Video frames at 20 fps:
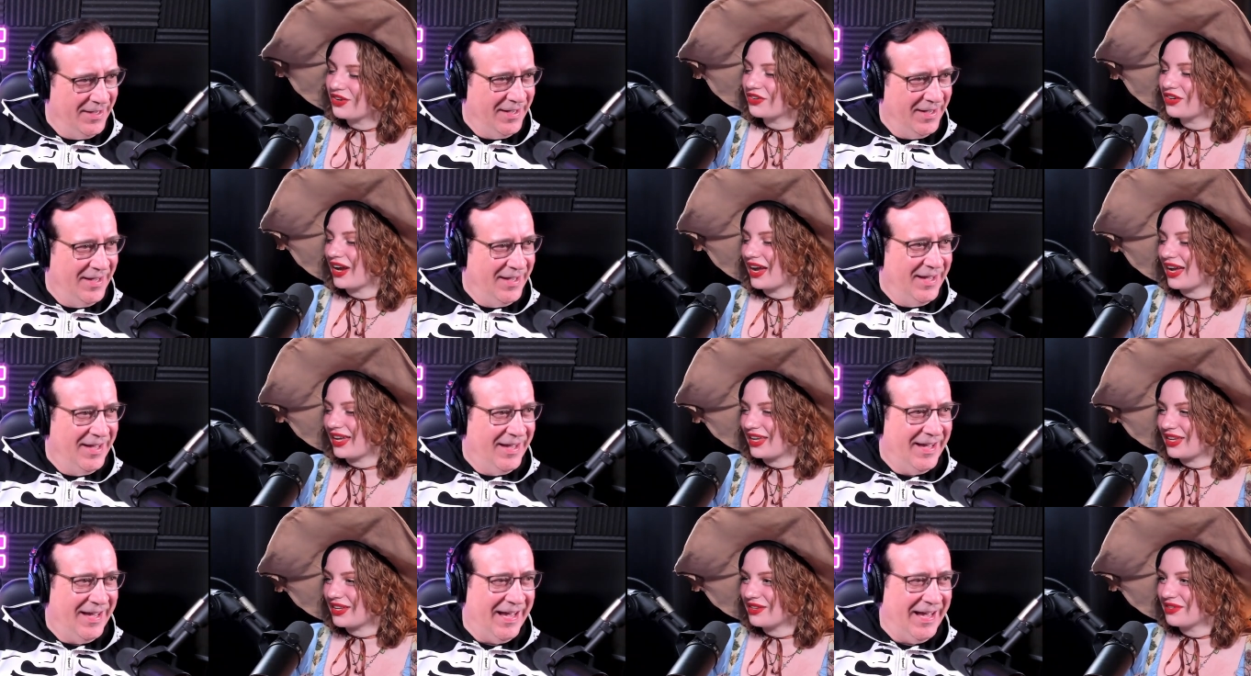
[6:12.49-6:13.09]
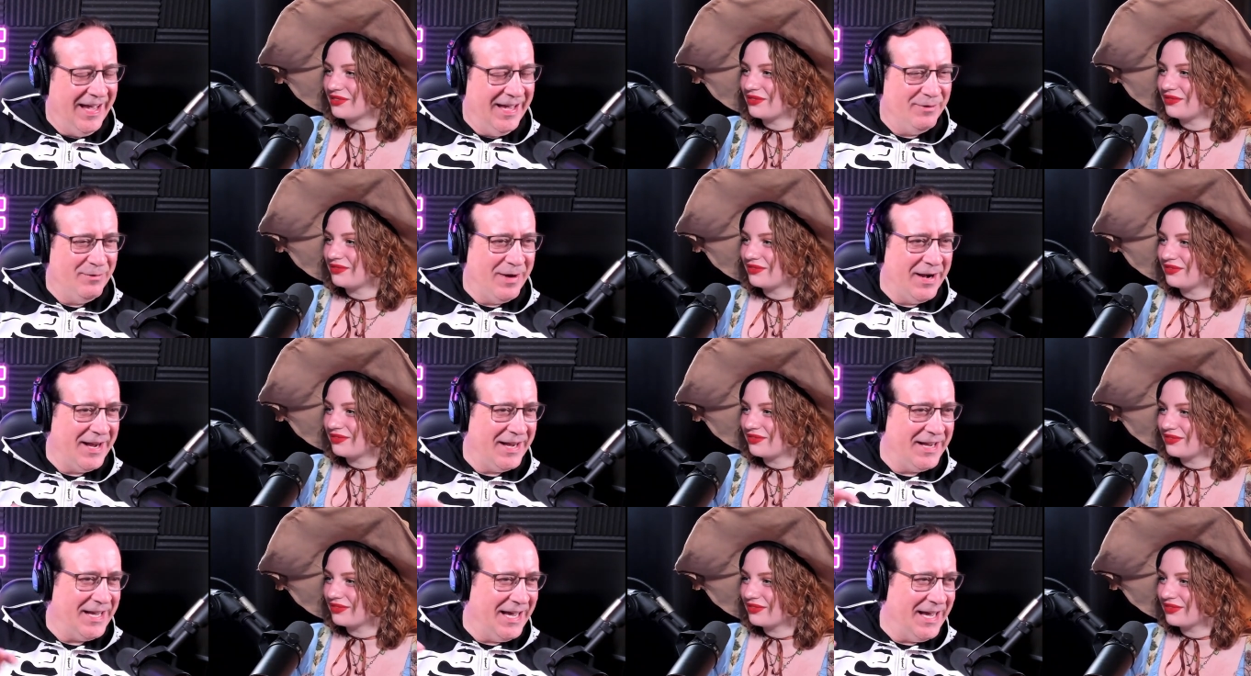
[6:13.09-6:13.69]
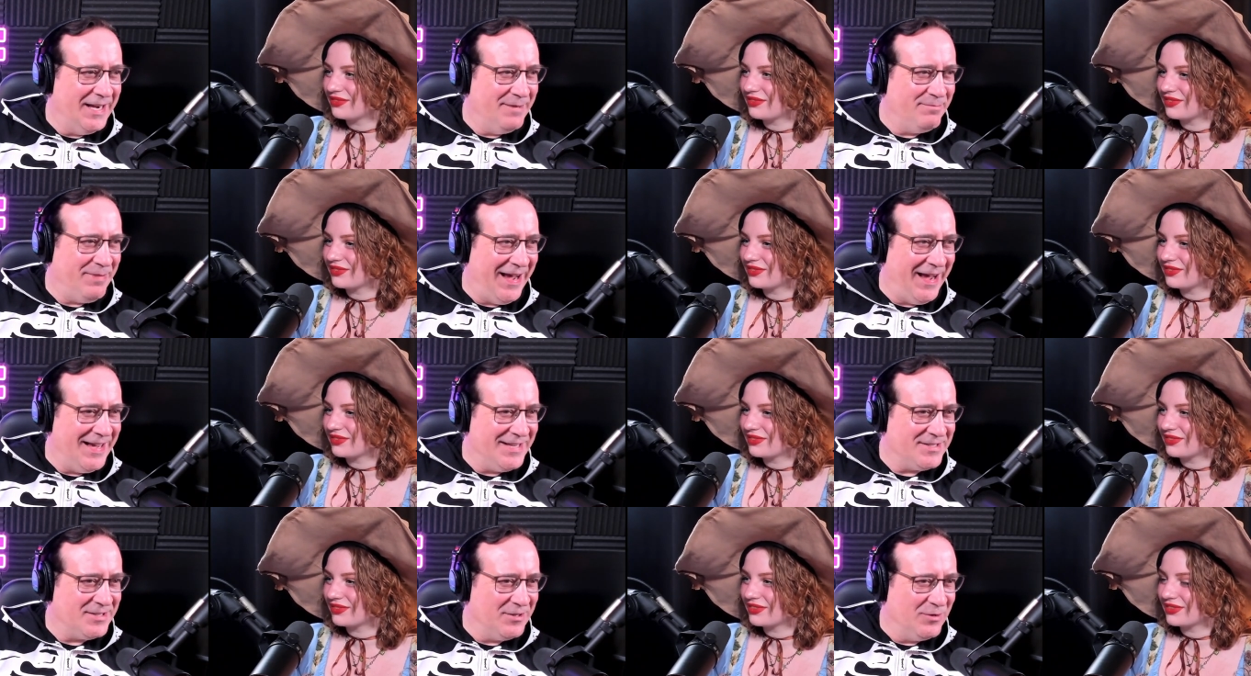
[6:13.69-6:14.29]
Speaker 1: Right. And when I got
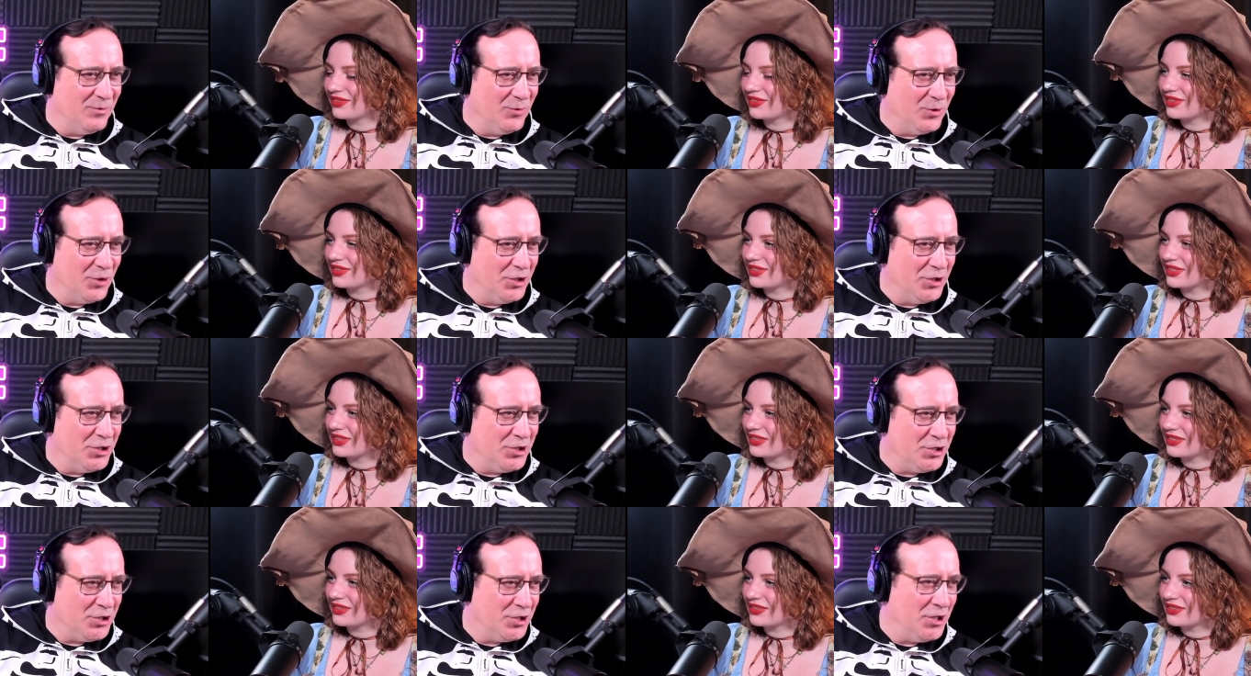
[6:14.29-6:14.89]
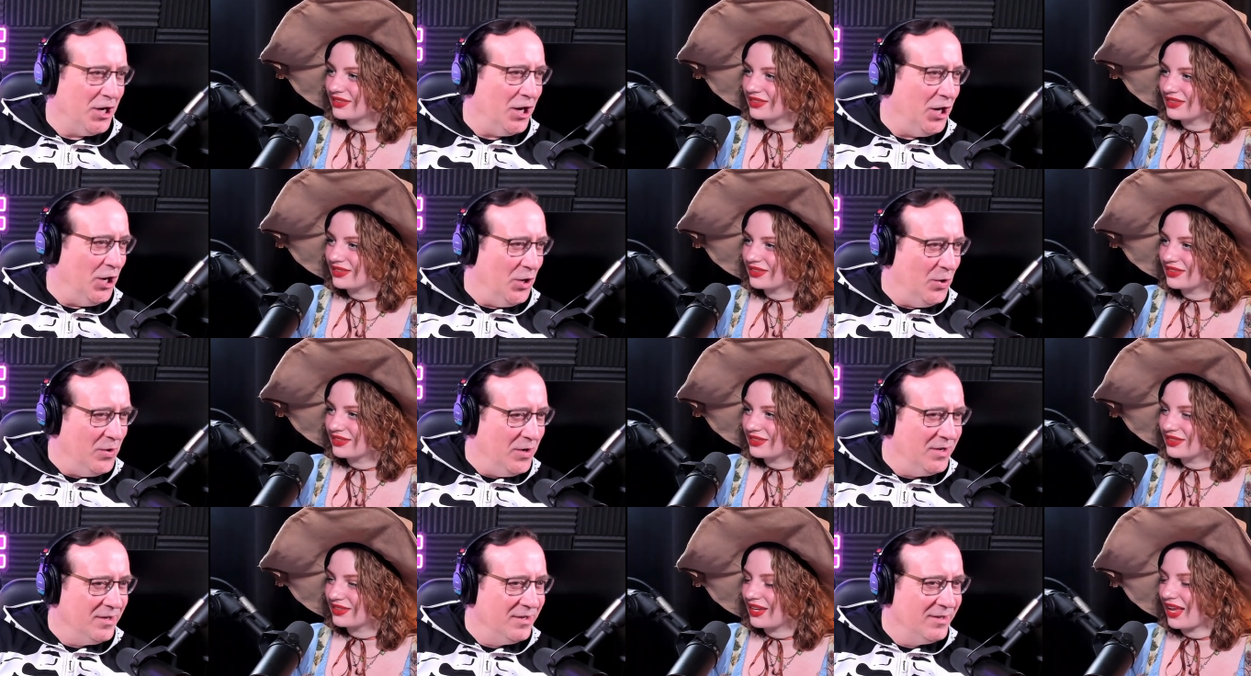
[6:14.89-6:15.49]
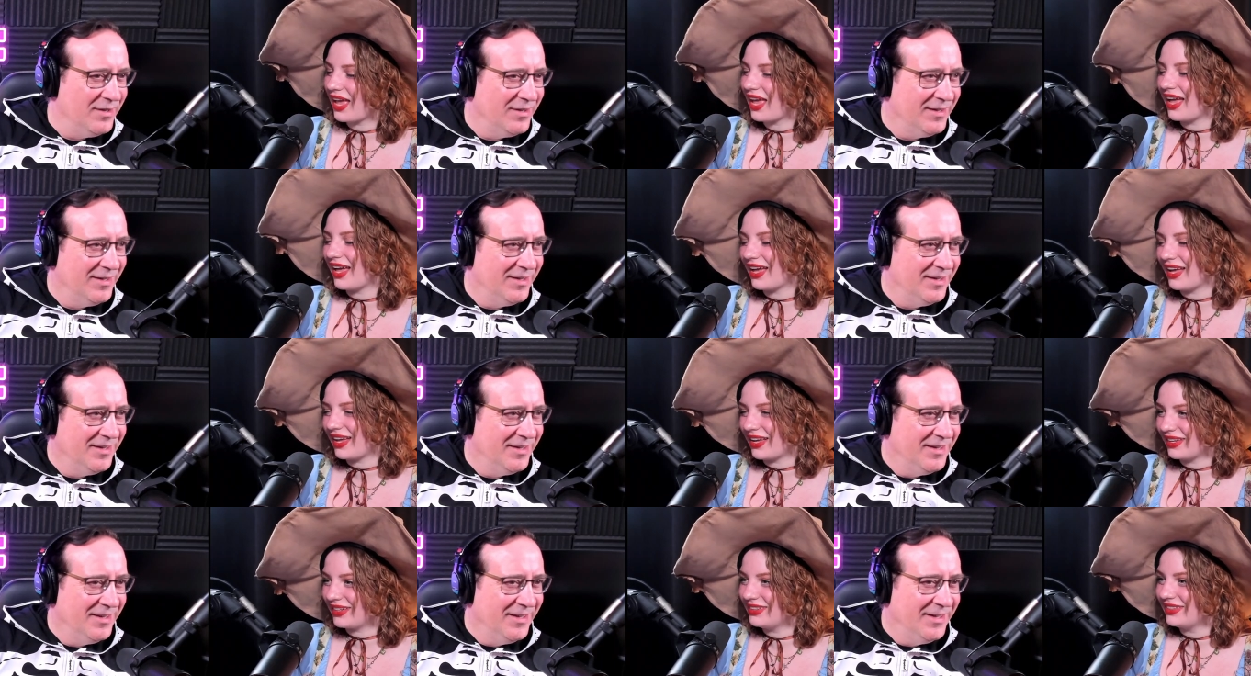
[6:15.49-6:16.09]
past the word show,
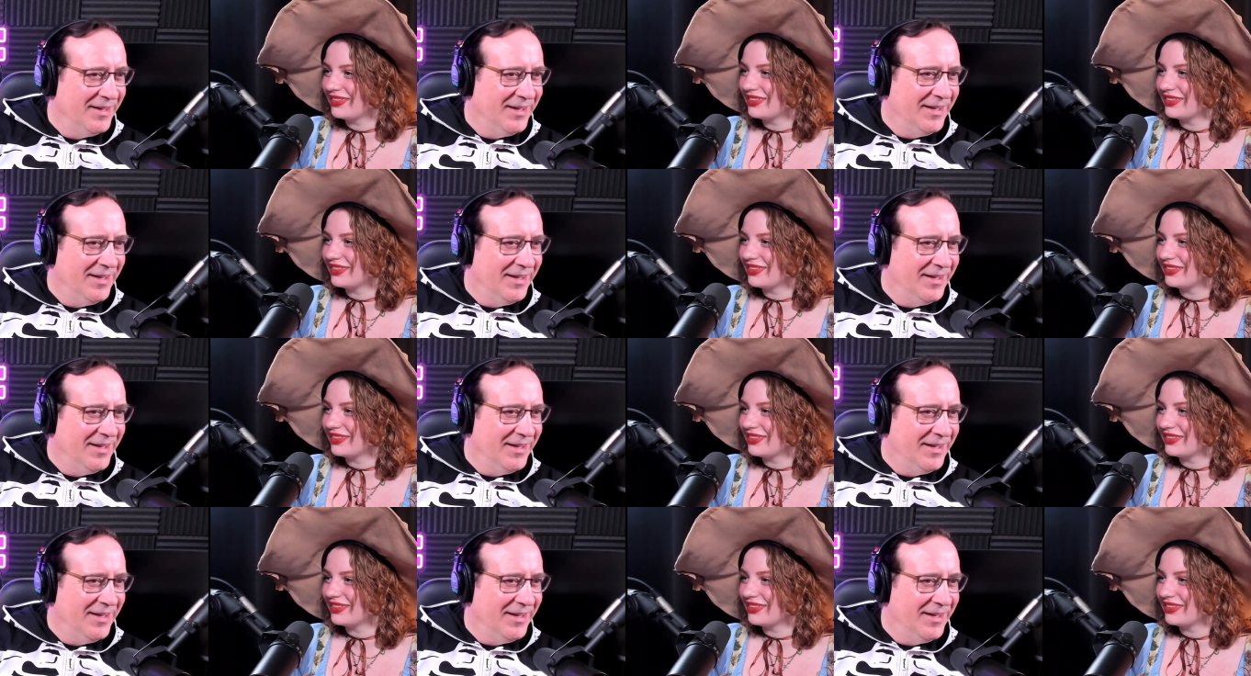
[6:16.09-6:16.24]
uh-huh.